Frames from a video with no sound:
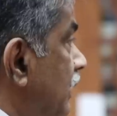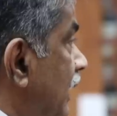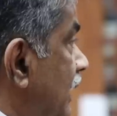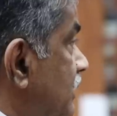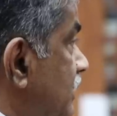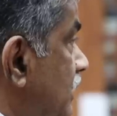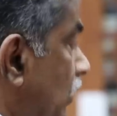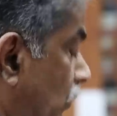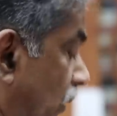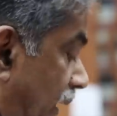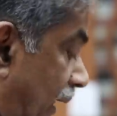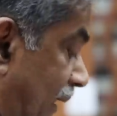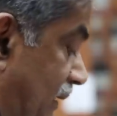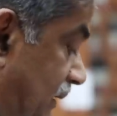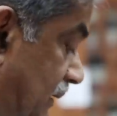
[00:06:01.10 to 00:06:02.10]
has now
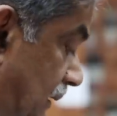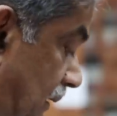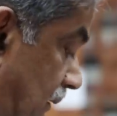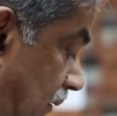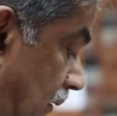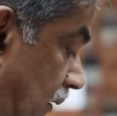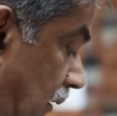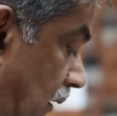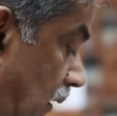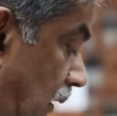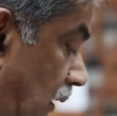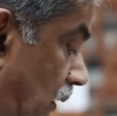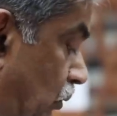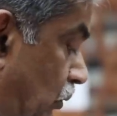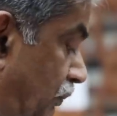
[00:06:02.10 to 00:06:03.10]
arisen
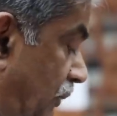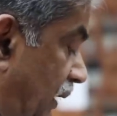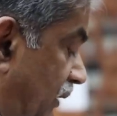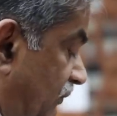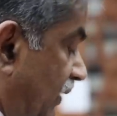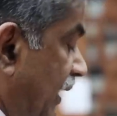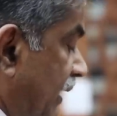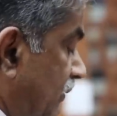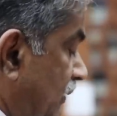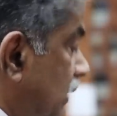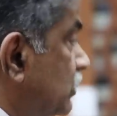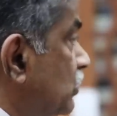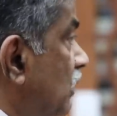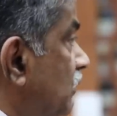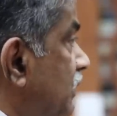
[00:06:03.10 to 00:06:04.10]
to bid farewell
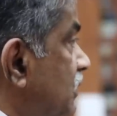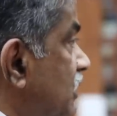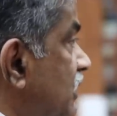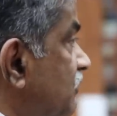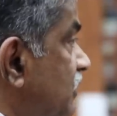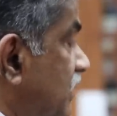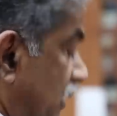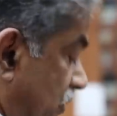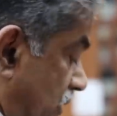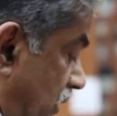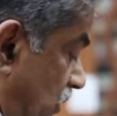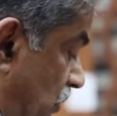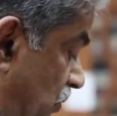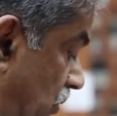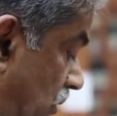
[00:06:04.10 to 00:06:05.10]
to our Chief
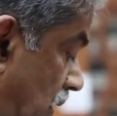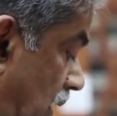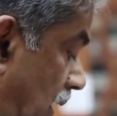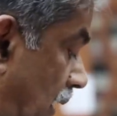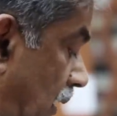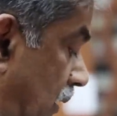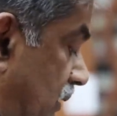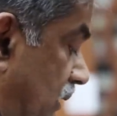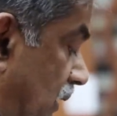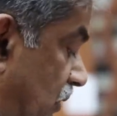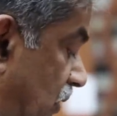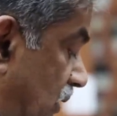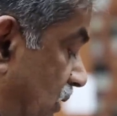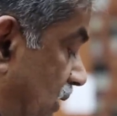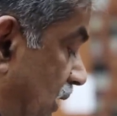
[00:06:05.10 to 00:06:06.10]
Justice,
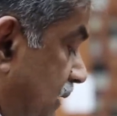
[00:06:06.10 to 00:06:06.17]
Justice S.